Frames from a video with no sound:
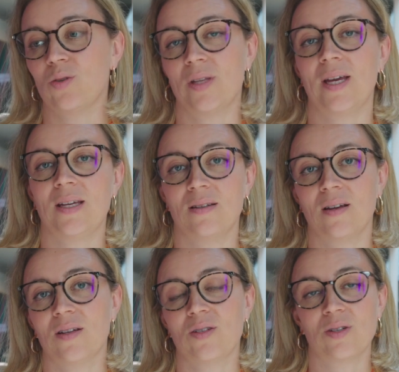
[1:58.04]
do they
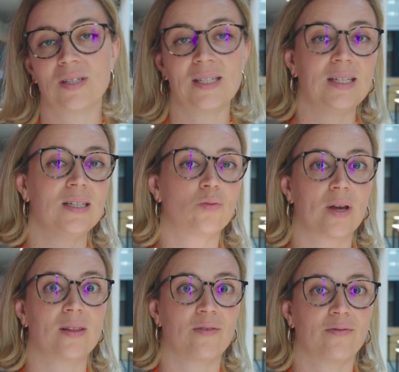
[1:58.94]
uh, succeed,
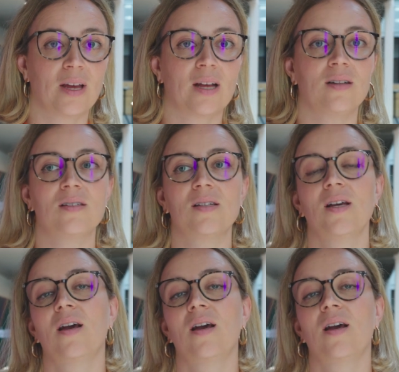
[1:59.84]
where they failed.